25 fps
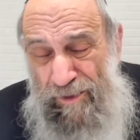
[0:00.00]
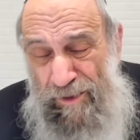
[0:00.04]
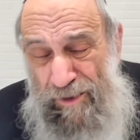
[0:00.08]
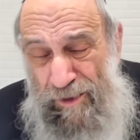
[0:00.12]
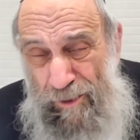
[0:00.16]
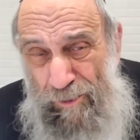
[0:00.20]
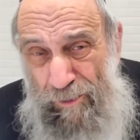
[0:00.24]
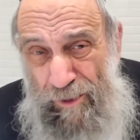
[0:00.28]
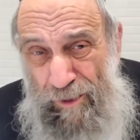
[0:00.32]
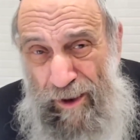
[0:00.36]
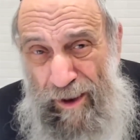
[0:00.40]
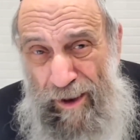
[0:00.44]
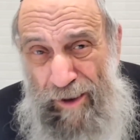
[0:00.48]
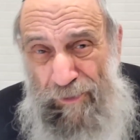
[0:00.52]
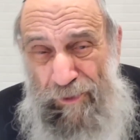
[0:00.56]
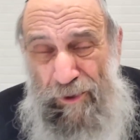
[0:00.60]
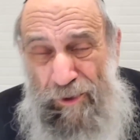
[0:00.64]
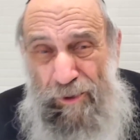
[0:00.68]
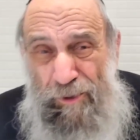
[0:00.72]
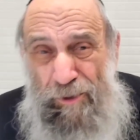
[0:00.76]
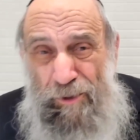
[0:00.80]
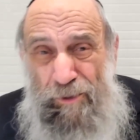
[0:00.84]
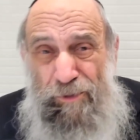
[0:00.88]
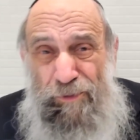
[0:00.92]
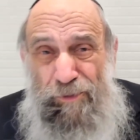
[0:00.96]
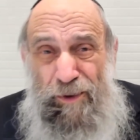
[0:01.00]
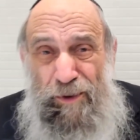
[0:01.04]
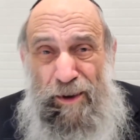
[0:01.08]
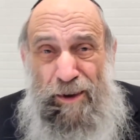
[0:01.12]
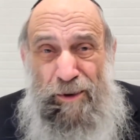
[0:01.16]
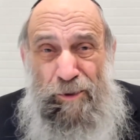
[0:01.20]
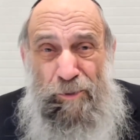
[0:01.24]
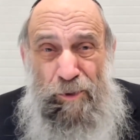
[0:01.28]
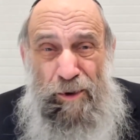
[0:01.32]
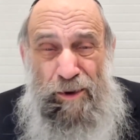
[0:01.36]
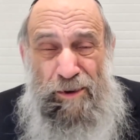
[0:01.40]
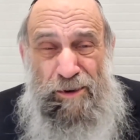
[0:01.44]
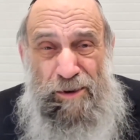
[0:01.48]
so we have to
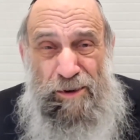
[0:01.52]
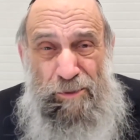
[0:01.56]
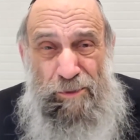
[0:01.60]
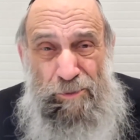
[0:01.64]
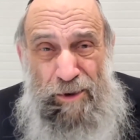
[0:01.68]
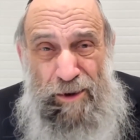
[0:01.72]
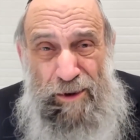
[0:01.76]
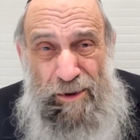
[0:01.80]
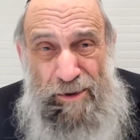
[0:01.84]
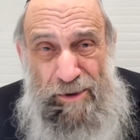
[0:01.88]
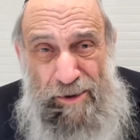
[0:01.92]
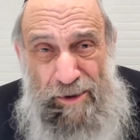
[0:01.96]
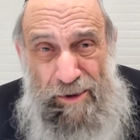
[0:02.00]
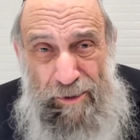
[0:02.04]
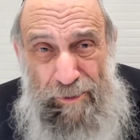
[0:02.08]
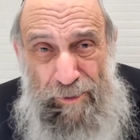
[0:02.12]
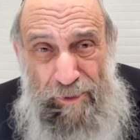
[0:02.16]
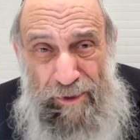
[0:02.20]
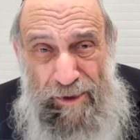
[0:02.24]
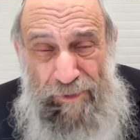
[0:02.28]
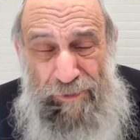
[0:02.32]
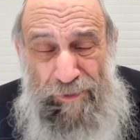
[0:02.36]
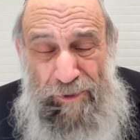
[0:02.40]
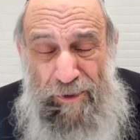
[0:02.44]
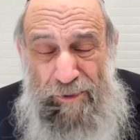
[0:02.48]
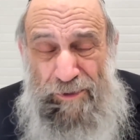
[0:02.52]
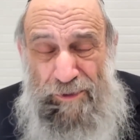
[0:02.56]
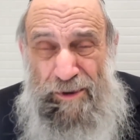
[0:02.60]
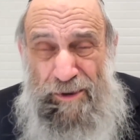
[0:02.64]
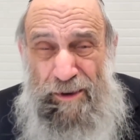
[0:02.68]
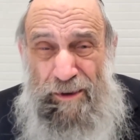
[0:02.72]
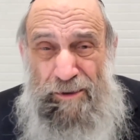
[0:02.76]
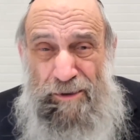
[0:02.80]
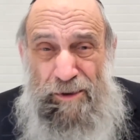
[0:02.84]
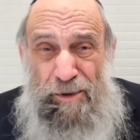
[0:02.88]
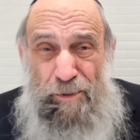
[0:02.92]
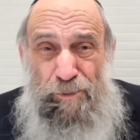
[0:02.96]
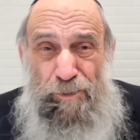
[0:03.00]
find ways and means to lift
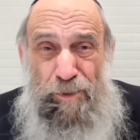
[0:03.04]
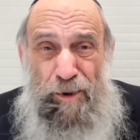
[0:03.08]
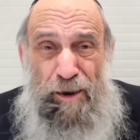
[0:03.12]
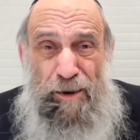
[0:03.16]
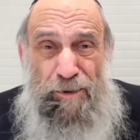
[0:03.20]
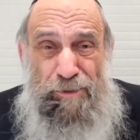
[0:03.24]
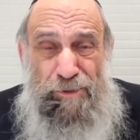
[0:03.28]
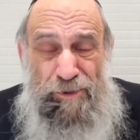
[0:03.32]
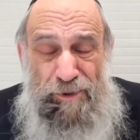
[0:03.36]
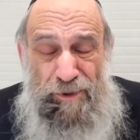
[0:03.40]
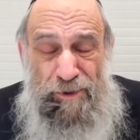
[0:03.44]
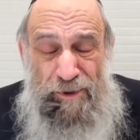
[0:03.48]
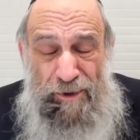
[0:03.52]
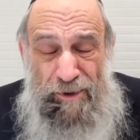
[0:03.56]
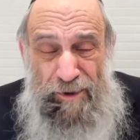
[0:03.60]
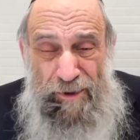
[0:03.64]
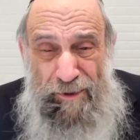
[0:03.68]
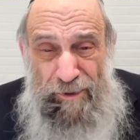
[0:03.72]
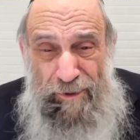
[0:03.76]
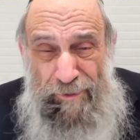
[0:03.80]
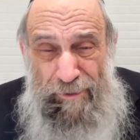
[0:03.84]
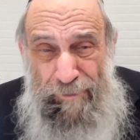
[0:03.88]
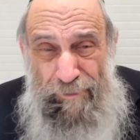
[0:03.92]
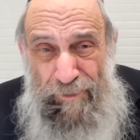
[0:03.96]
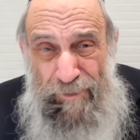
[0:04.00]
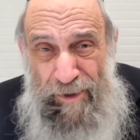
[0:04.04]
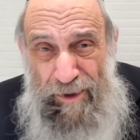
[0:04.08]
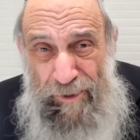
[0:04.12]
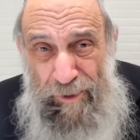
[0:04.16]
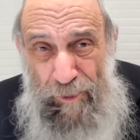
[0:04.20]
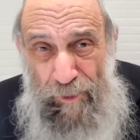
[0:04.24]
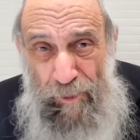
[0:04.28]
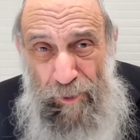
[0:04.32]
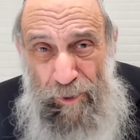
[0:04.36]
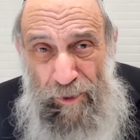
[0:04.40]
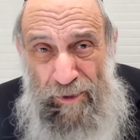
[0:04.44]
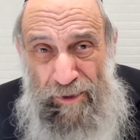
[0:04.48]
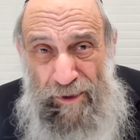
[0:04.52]
ourselves above
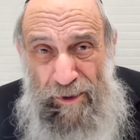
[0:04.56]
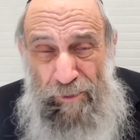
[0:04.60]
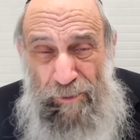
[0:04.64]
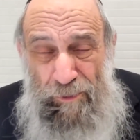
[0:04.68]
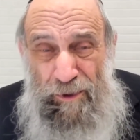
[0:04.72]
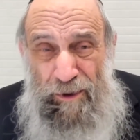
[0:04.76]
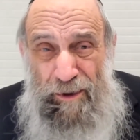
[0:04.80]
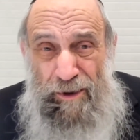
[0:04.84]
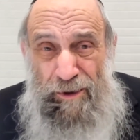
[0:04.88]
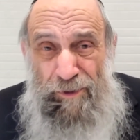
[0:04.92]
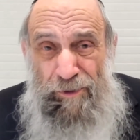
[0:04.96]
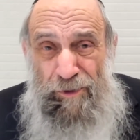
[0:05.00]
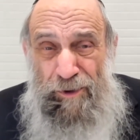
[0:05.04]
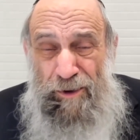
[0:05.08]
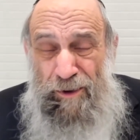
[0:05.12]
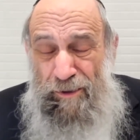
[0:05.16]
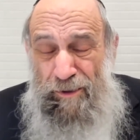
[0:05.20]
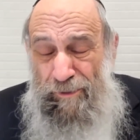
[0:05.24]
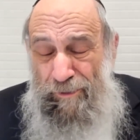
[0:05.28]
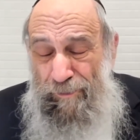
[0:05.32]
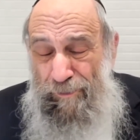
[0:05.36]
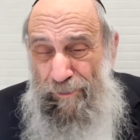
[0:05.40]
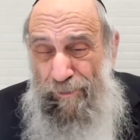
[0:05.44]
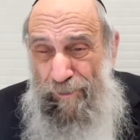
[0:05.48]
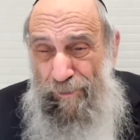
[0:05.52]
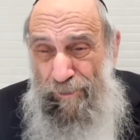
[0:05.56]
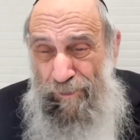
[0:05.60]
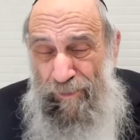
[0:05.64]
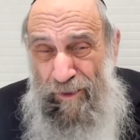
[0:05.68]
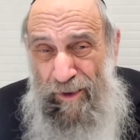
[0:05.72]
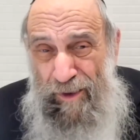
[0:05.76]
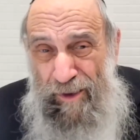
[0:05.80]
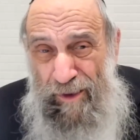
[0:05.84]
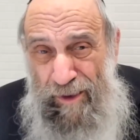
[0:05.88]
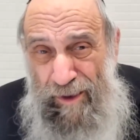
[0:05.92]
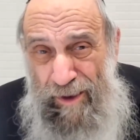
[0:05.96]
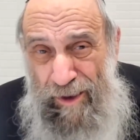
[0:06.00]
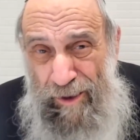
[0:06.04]
the world that we live in
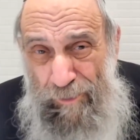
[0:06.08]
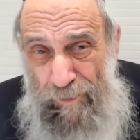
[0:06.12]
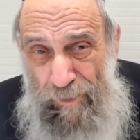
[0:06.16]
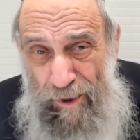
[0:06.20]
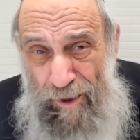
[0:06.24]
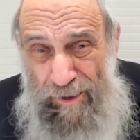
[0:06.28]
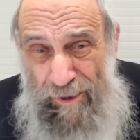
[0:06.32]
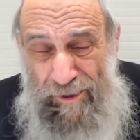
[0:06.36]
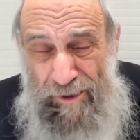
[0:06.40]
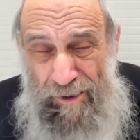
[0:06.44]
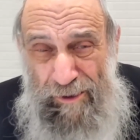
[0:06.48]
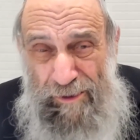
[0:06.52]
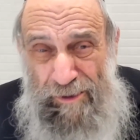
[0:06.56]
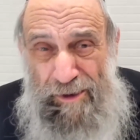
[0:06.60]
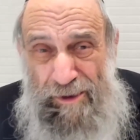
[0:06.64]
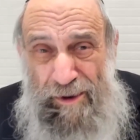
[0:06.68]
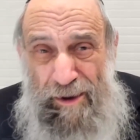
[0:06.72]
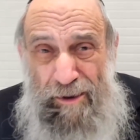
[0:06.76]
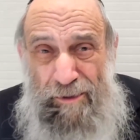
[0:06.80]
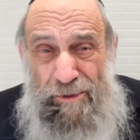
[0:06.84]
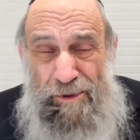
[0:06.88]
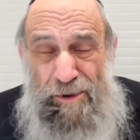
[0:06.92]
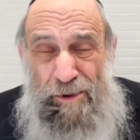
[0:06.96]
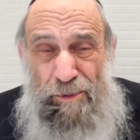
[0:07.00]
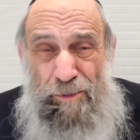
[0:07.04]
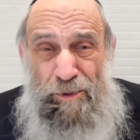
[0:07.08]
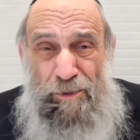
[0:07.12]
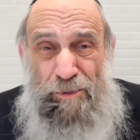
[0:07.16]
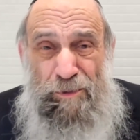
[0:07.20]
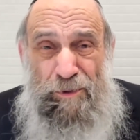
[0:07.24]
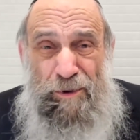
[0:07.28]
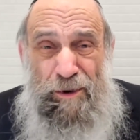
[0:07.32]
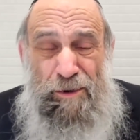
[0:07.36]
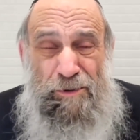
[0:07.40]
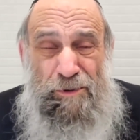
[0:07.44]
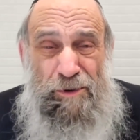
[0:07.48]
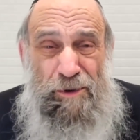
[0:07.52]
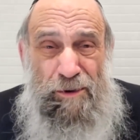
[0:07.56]
and raise ourselves to be
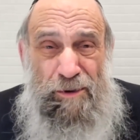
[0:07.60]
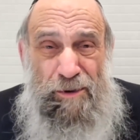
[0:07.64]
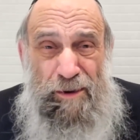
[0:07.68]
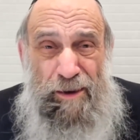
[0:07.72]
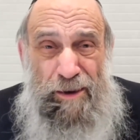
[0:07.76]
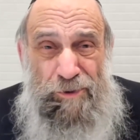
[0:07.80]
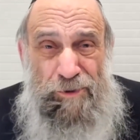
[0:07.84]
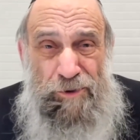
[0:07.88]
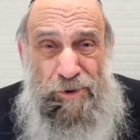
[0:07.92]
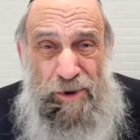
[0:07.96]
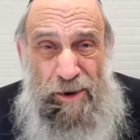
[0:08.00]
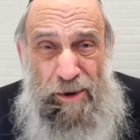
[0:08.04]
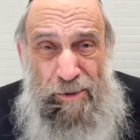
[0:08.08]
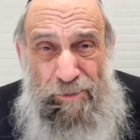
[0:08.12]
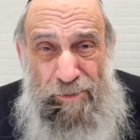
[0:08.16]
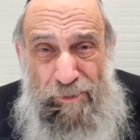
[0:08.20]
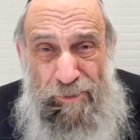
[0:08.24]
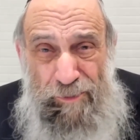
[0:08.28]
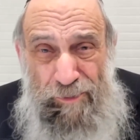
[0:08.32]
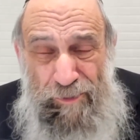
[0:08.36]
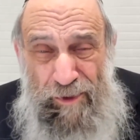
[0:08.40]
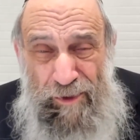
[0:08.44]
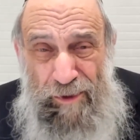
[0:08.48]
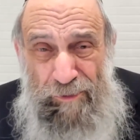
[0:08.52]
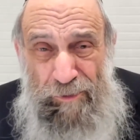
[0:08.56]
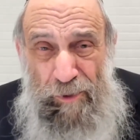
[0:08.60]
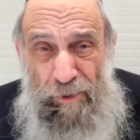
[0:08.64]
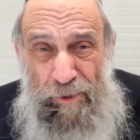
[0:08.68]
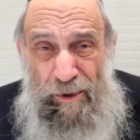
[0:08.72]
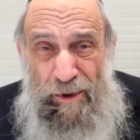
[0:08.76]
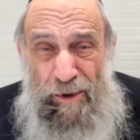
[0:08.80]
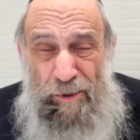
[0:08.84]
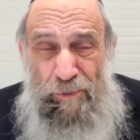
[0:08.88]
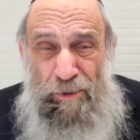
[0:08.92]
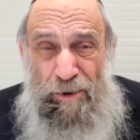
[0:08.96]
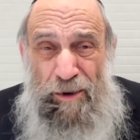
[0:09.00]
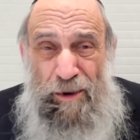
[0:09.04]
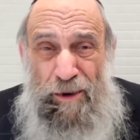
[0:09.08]
closer to Hashem. If we
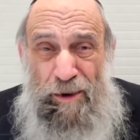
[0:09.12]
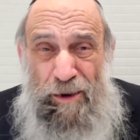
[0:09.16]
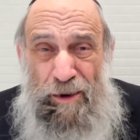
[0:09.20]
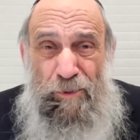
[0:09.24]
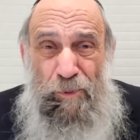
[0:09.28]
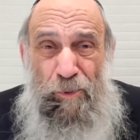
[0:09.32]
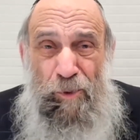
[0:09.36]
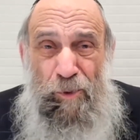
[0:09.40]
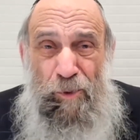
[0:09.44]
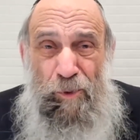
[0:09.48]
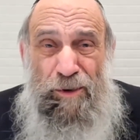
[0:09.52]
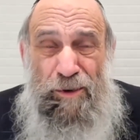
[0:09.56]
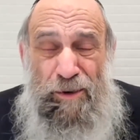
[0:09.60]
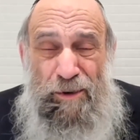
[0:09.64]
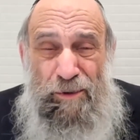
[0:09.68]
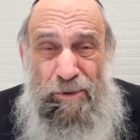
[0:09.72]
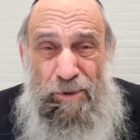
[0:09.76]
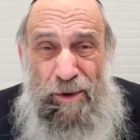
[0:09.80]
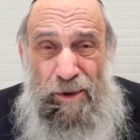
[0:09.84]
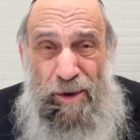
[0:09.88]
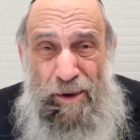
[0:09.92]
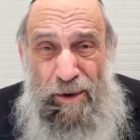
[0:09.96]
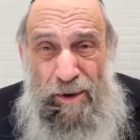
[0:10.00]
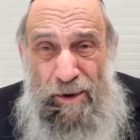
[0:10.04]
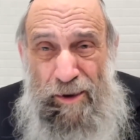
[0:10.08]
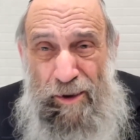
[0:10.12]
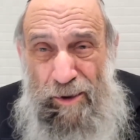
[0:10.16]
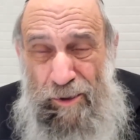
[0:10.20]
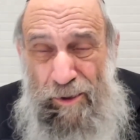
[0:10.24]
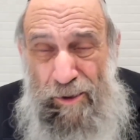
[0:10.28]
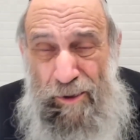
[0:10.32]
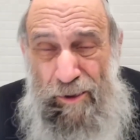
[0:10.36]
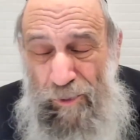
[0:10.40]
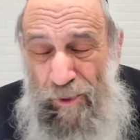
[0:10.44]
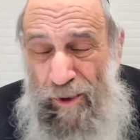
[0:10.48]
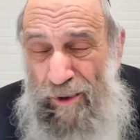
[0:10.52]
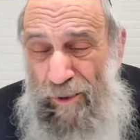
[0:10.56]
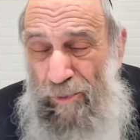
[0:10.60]
want to become one,
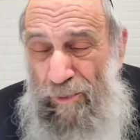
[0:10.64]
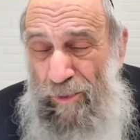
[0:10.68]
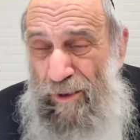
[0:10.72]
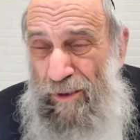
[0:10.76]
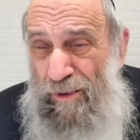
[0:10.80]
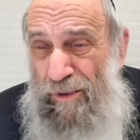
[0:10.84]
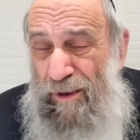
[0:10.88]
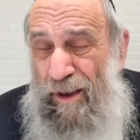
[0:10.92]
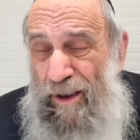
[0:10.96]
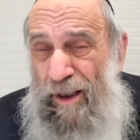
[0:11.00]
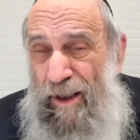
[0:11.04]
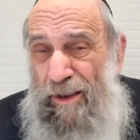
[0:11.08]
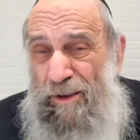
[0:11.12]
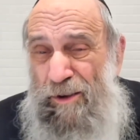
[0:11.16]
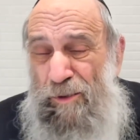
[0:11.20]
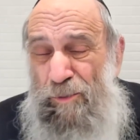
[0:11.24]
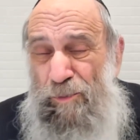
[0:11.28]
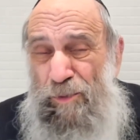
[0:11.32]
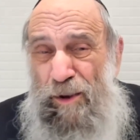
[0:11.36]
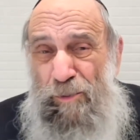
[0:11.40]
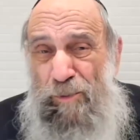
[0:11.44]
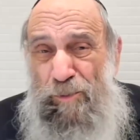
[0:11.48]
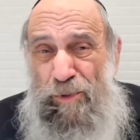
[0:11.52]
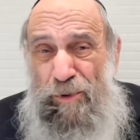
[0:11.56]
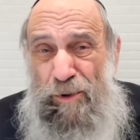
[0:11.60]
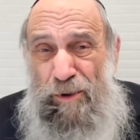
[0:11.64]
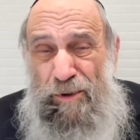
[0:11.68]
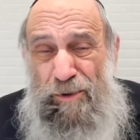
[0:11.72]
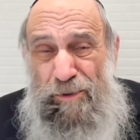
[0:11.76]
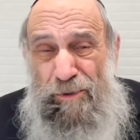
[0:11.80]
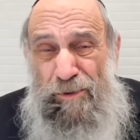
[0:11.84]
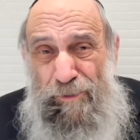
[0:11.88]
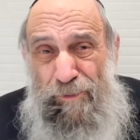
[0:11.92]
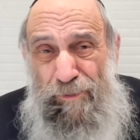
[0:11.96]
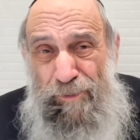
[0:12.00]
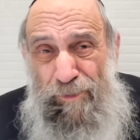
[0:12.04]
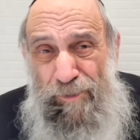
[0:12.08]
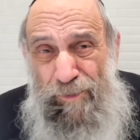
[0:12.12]
we want to be to God's
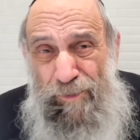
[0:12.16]
people,